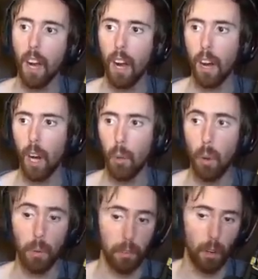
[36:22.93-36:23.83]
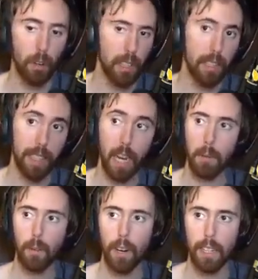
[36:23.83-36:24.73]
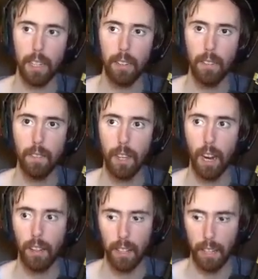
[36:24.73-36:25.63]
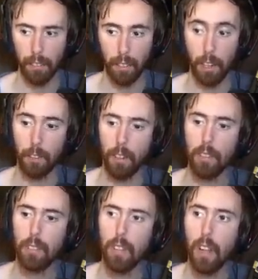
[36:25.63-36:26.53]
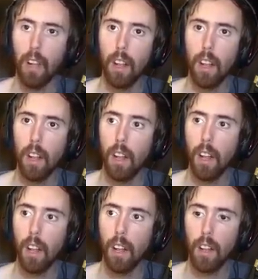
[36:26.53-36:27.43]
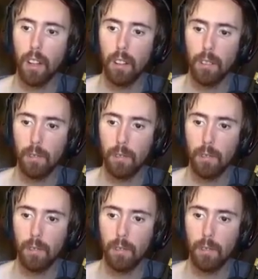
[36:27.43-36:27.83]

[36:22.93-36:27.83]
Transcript: what was already in the game already. And I think that's the difference. Yeah,